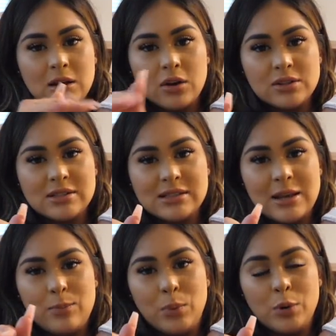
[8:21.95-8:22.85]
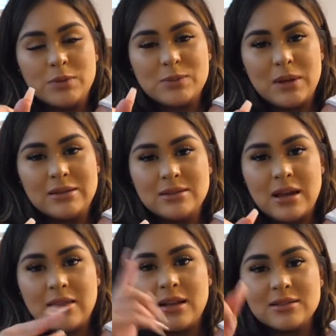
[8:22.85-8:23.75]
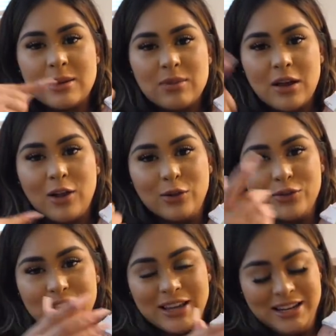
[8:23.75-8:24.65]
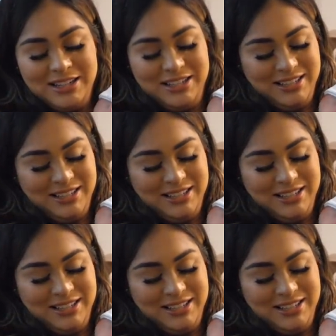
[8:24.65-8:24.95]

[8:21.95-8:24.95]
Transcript: goes to sleep, poops, pees, and then same thing all over again.